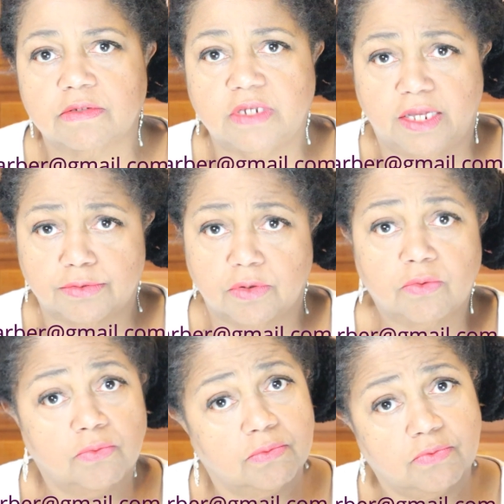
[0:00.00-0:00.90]

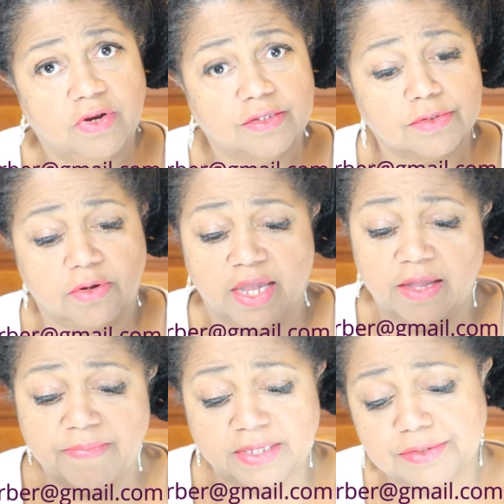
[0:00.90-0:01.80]
nasal rinse.
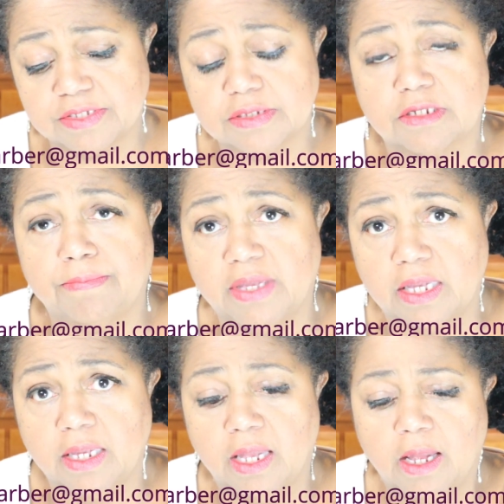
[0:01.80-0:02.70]
Okay, it makes sense to
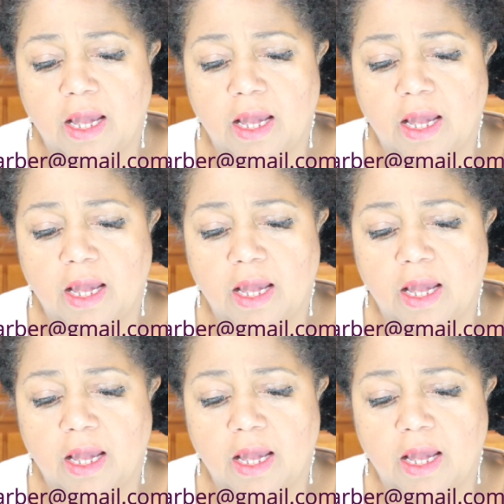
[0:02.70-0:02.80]
me.